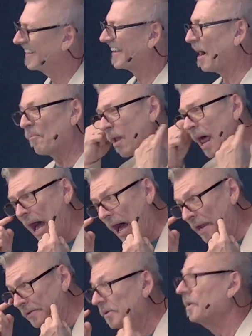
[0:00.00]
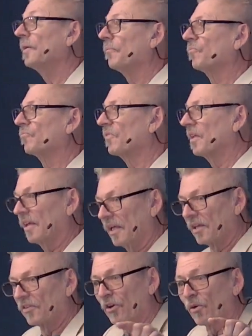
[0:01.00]
I'm blonde,
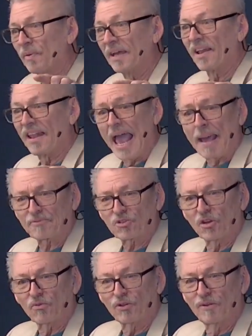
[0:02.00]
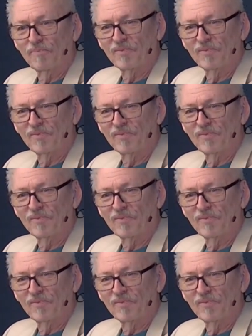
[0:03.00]
there will be a lapse of,